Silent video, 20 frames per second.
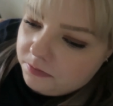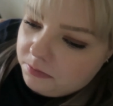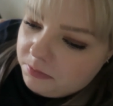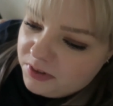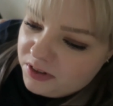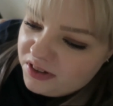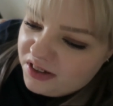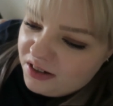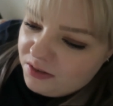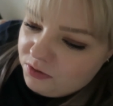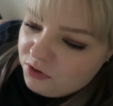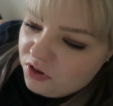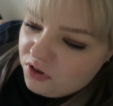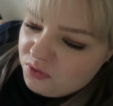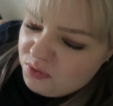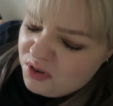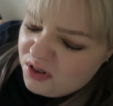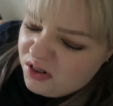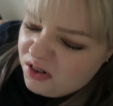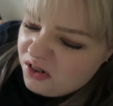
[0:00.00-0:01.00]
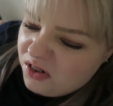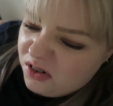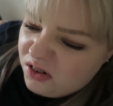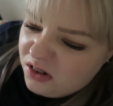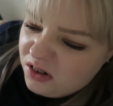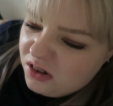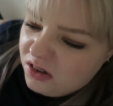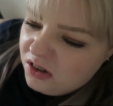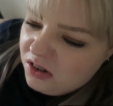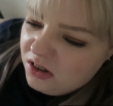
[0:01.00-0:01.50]
because I just want to
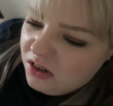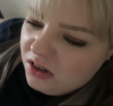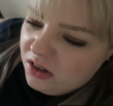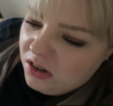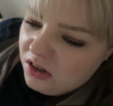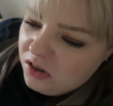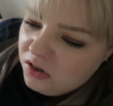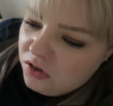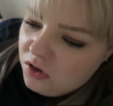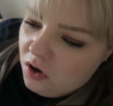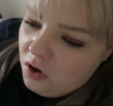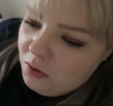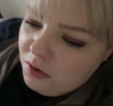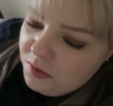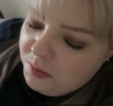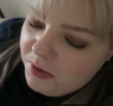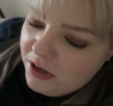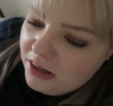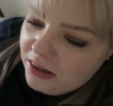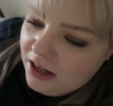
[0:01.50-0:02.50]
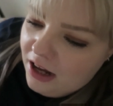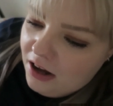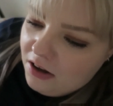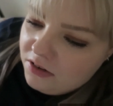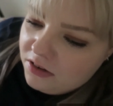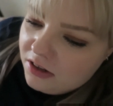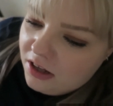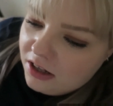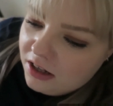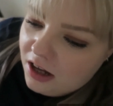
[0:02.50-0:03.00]
not always being in the
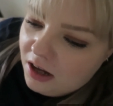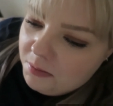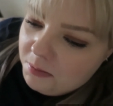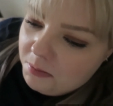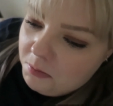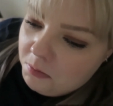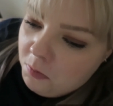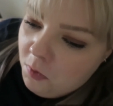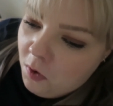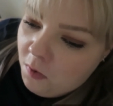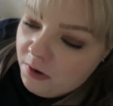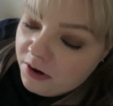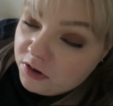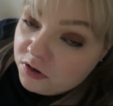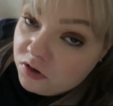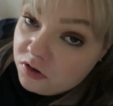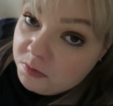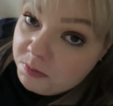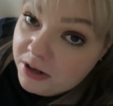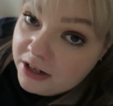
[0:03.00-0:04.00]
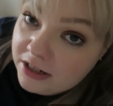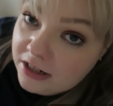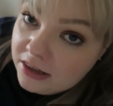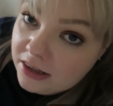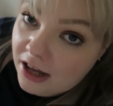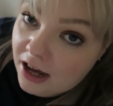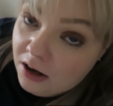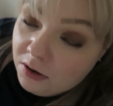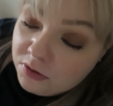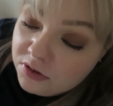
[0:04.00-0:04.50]
house. Like, I'm more anxious being in
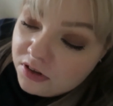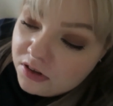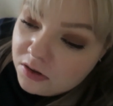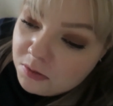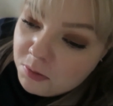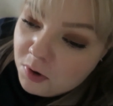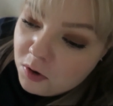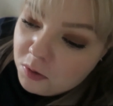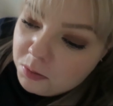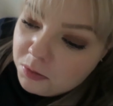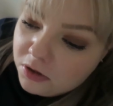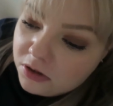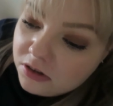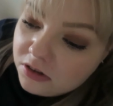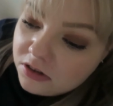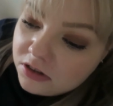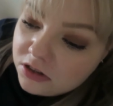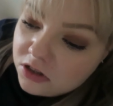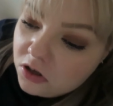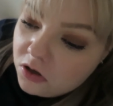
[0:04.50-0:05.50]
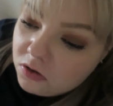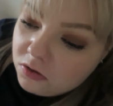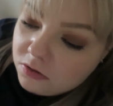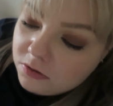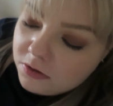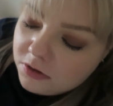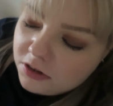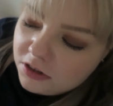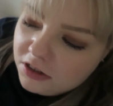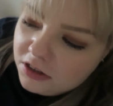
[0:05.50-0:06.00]
the house at the moment. So,
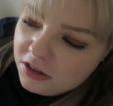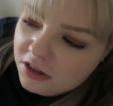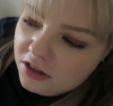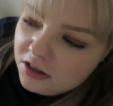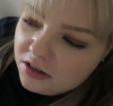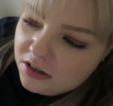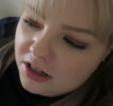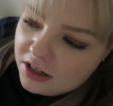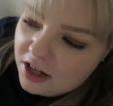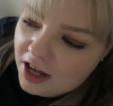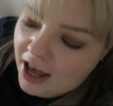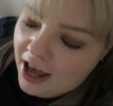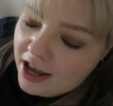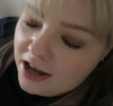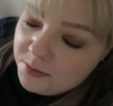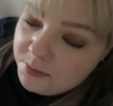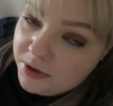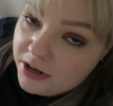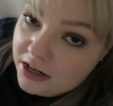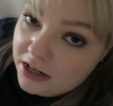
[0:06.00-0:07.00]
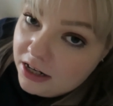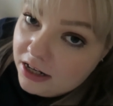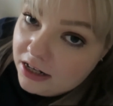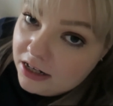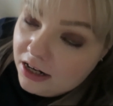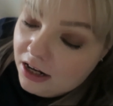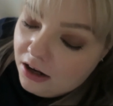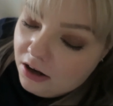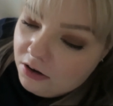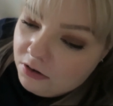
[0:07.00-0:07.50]
like, I hate being here
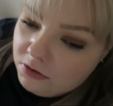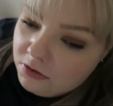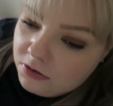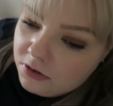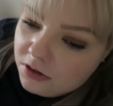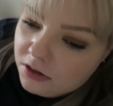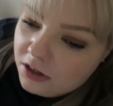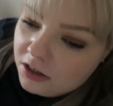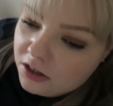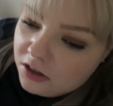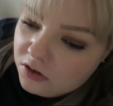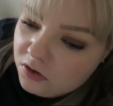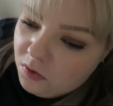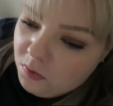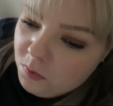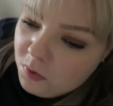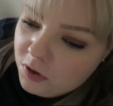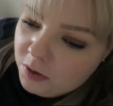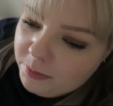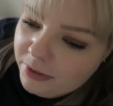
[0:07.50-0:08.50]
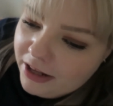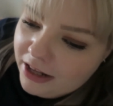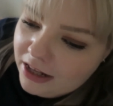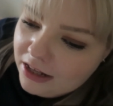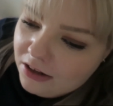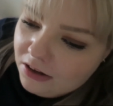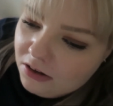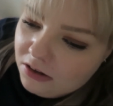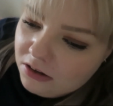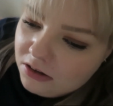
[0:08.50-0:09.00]
now. Like, I don't want to be
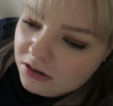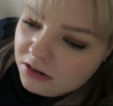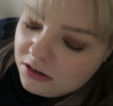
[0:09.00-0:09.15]
here.